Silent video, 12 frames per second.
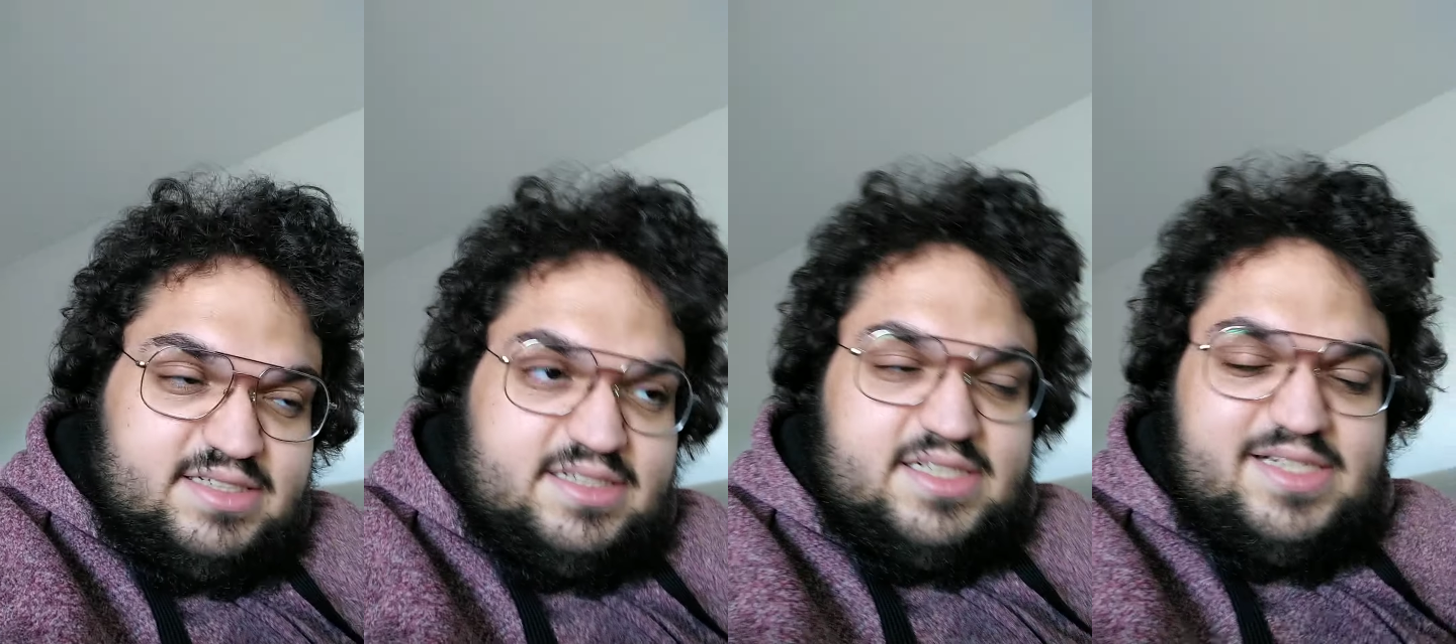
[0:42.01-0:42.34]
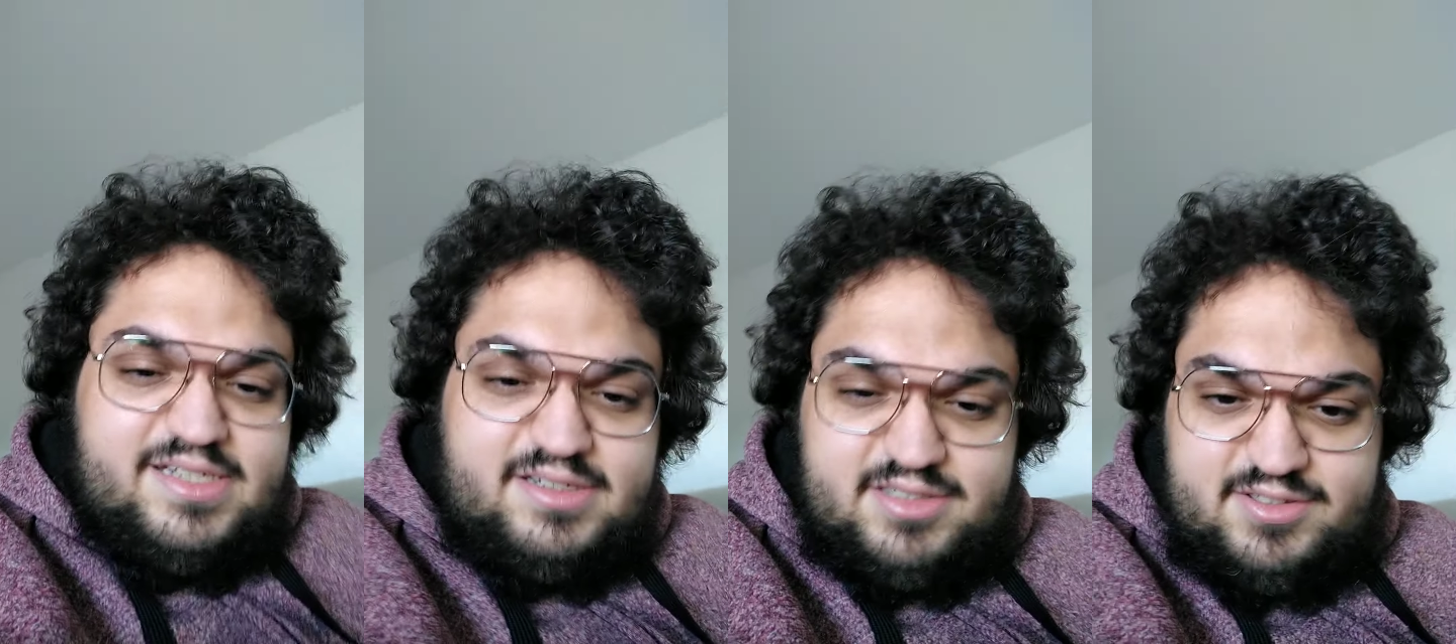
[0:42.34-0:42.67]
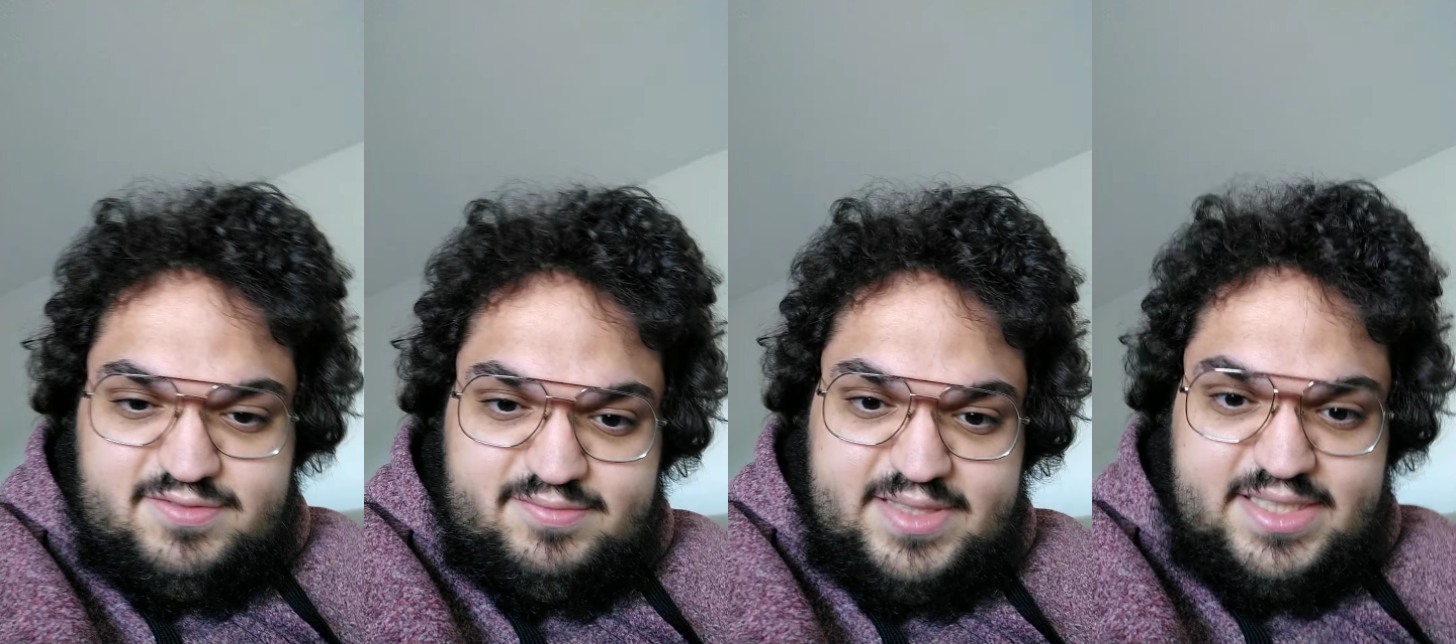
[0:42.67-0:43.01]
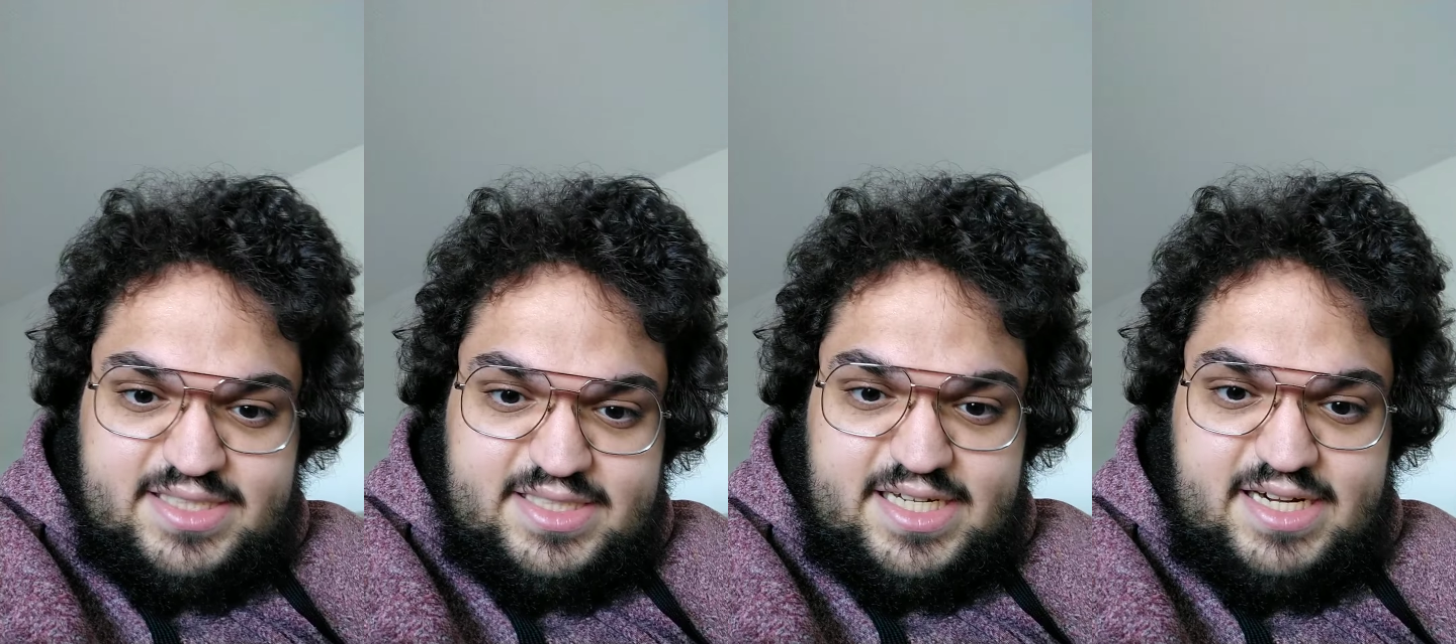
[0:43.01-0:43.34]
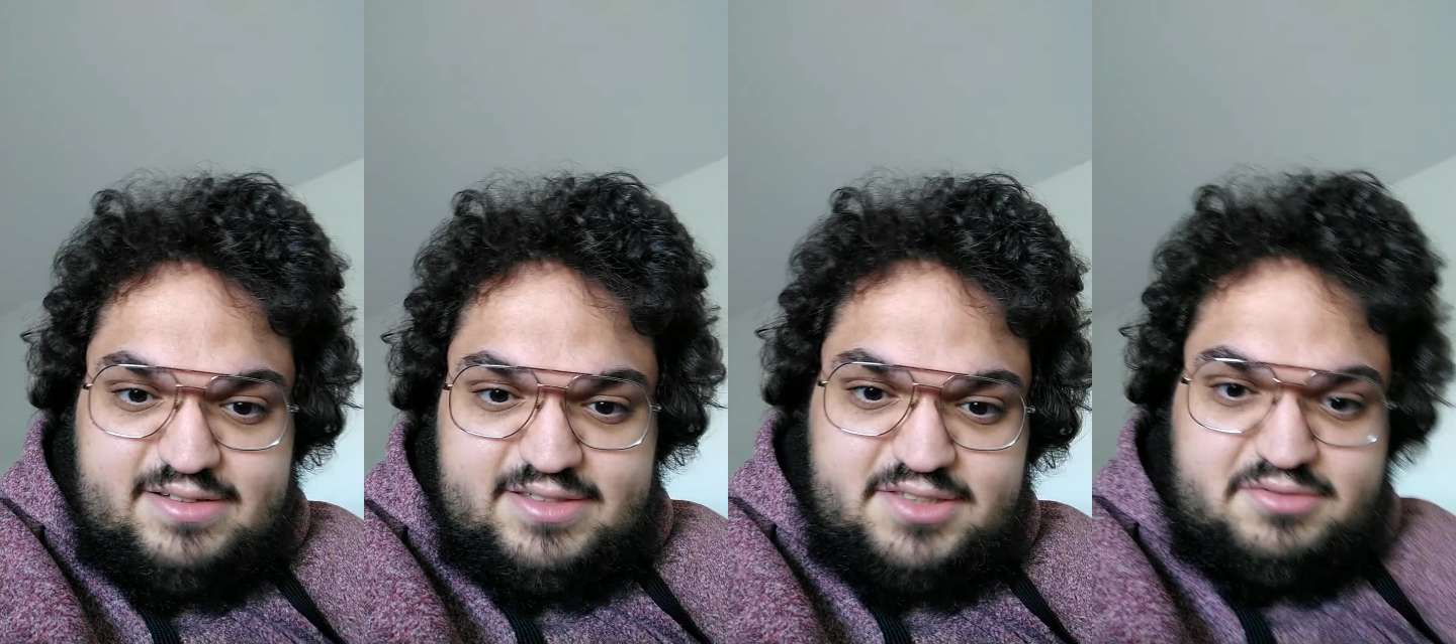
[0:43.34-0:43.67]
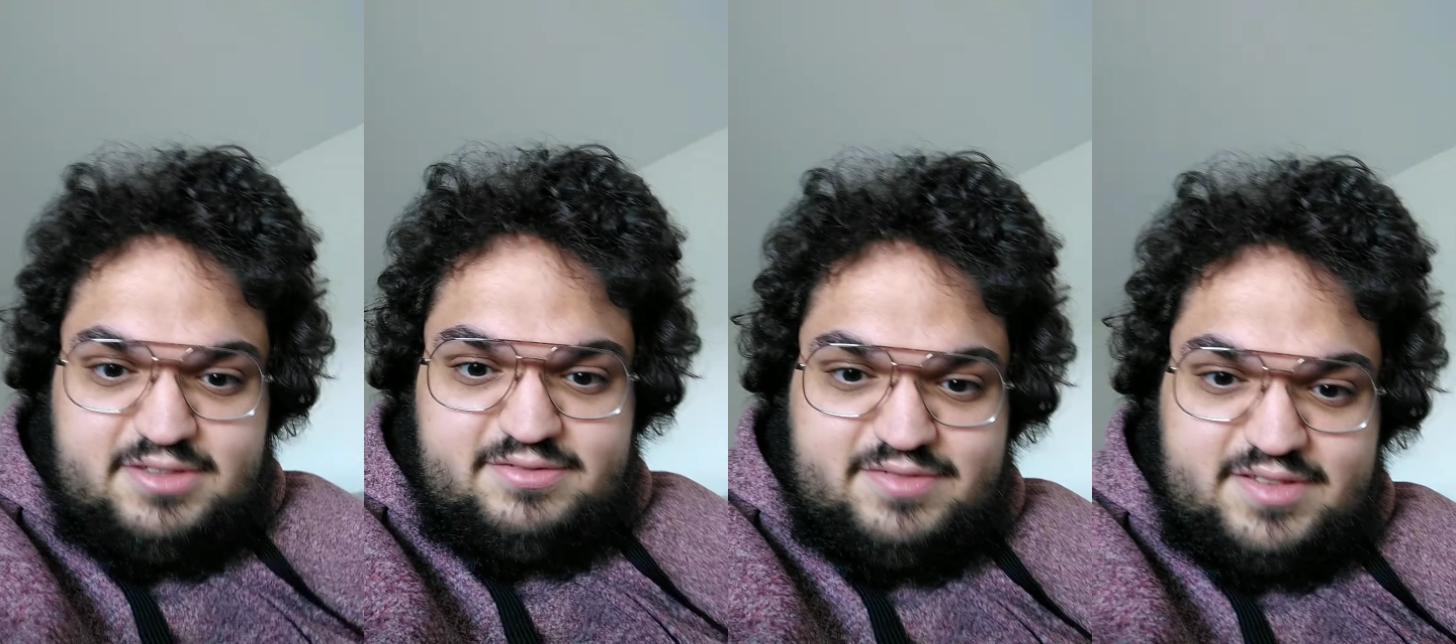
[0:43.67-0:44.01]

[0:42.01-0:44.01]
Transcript: He goes from being a coward, just want